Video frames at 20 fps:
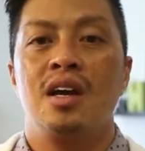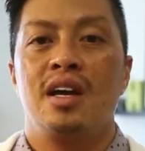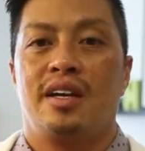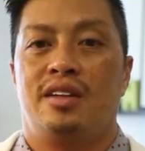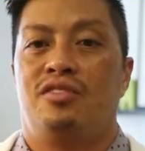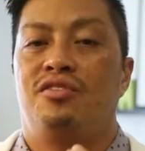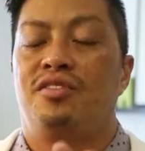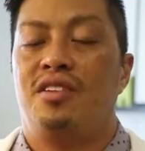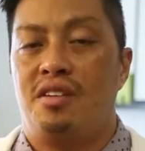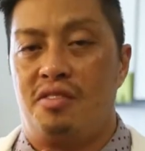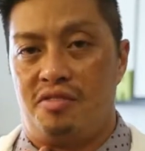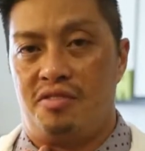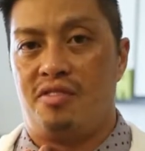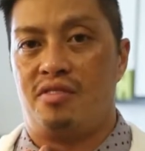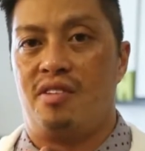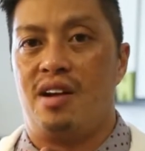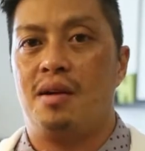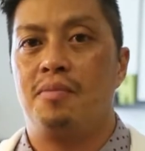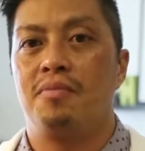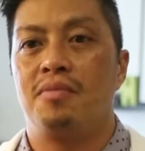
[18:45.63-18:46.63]
instead of
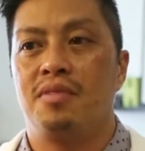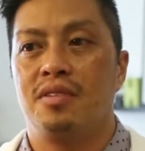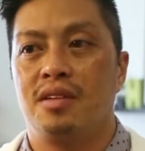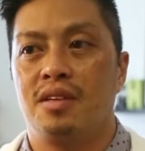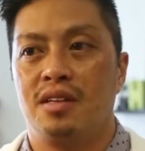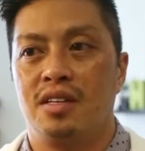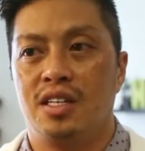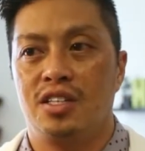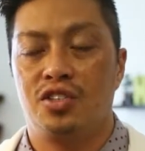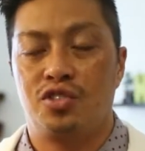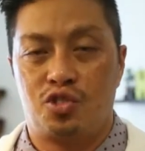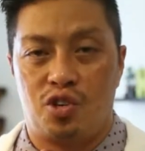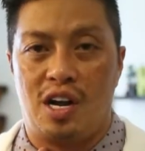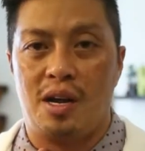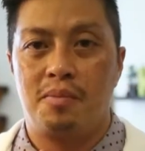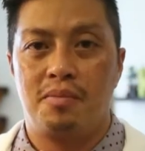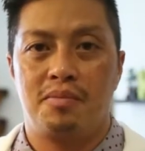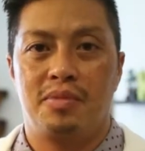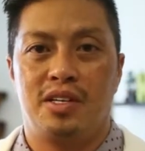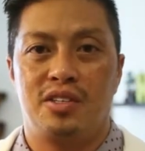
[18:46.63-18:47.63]
threp,
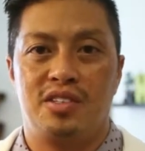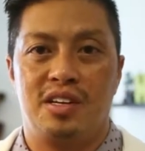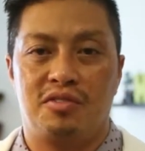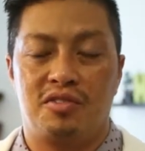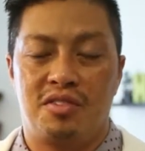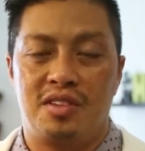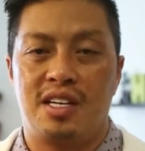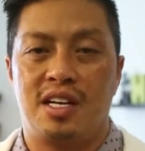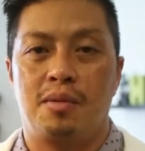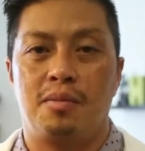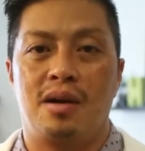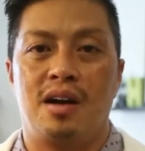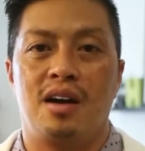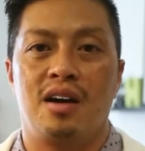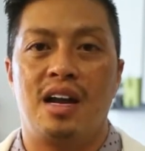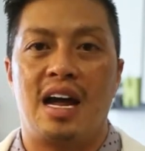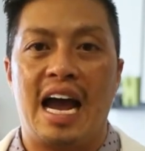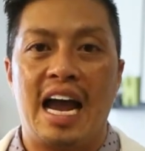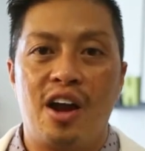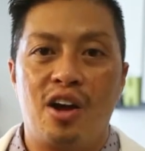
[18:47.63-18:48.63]
strep because you have to think
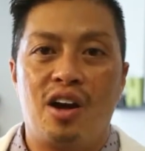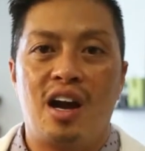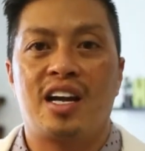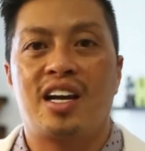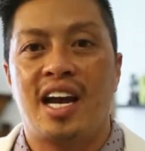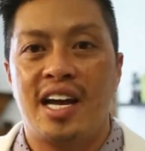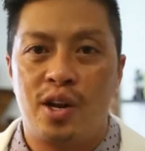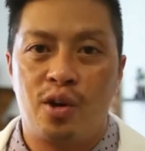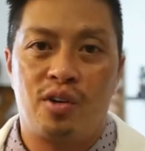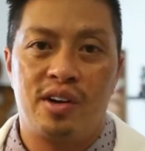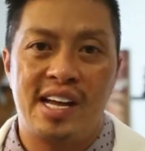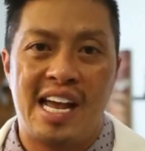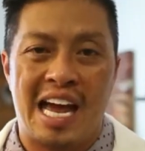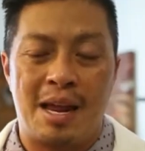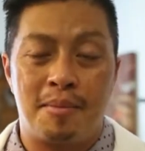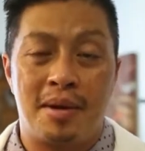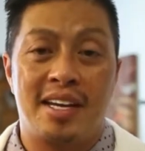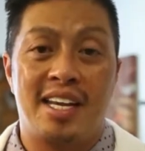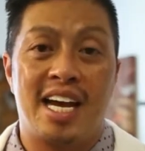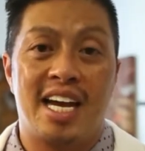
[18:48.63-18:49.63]
about, I, I kind of already
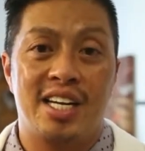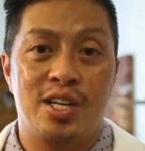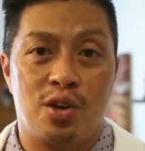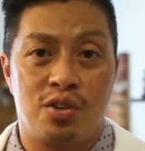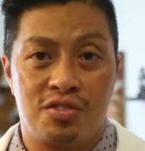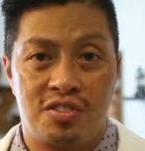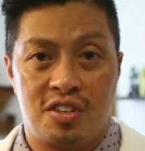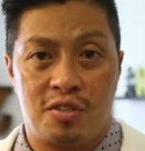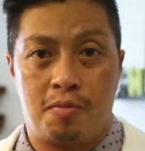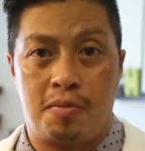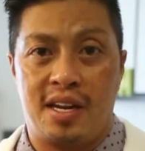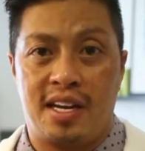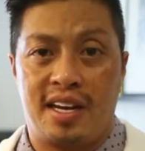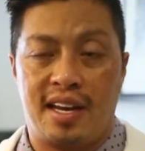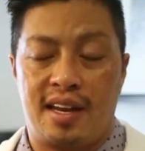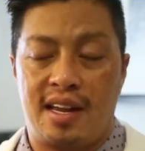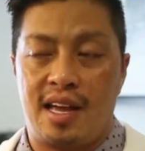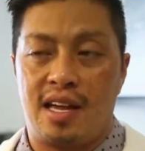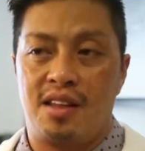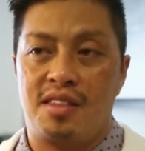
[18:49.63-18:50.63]
had my diagnosis, but I
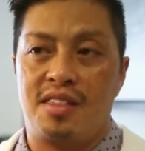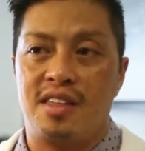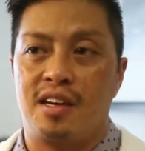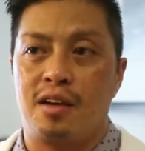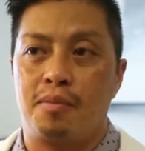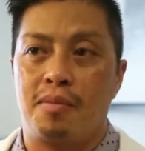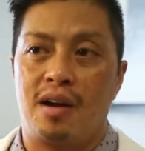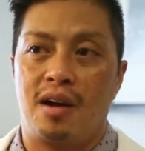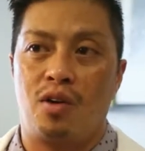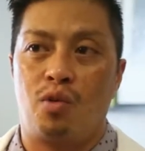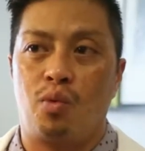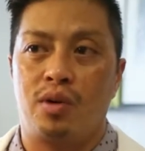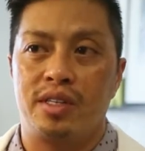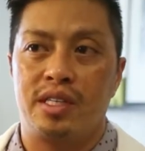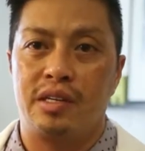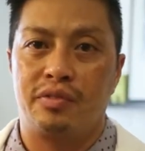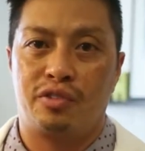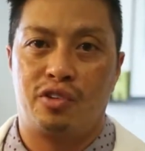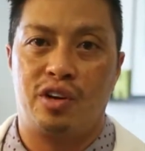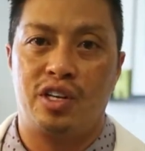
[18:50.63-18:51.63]
kind of had to think about what
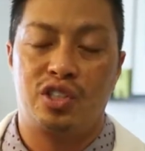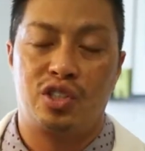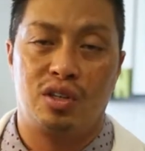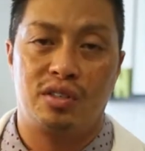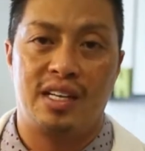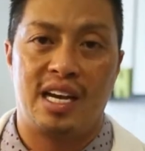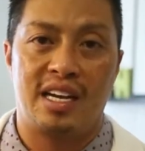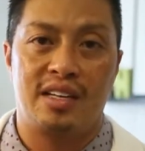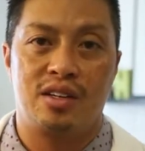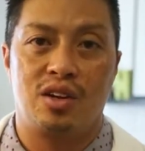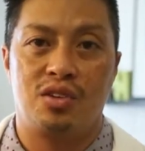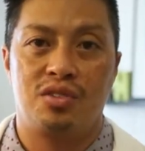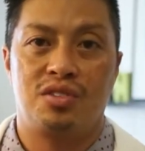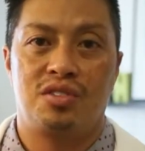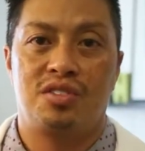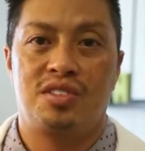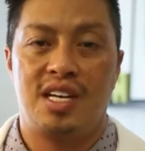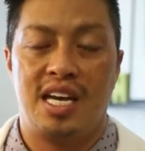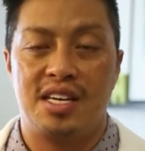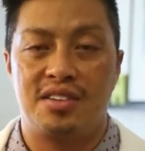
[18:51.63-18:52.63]
differential
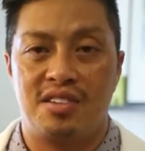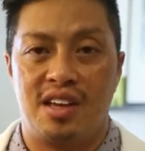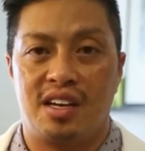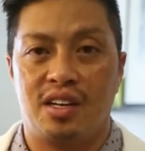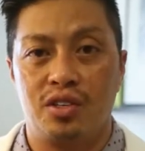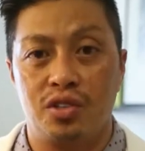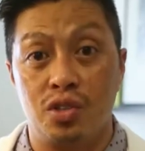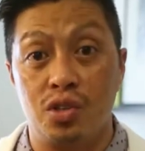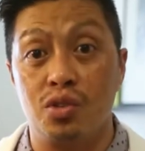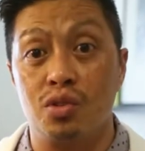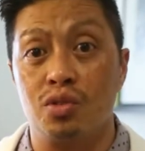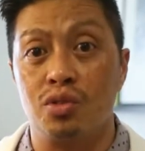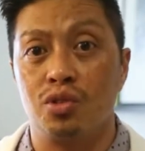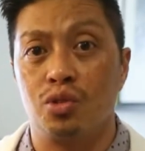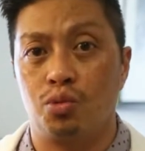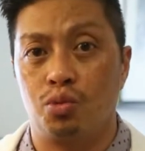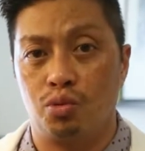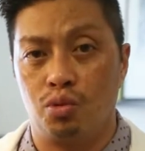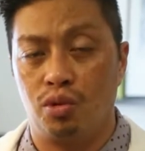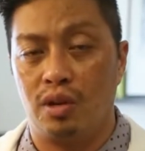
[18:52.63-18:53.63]
diagnosis tests I could do
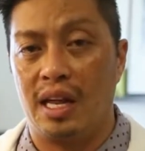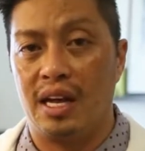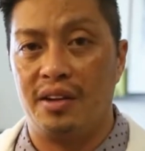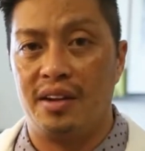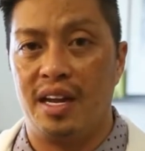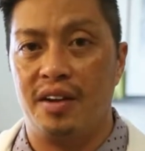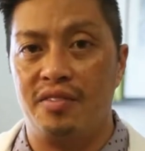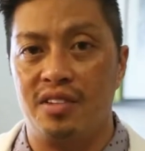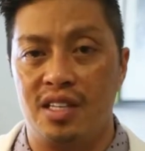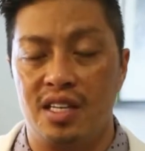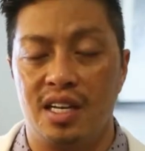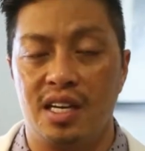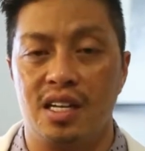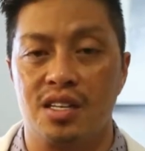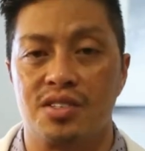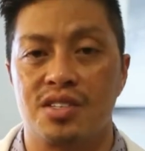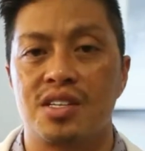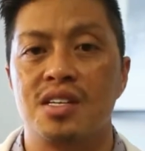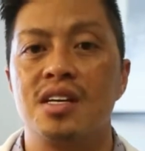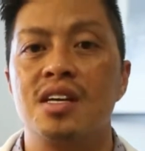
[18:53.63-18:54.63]
to rule out everything
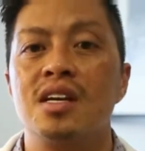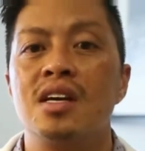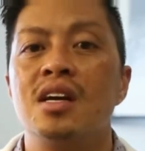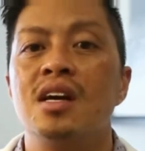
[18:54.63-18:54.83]
else.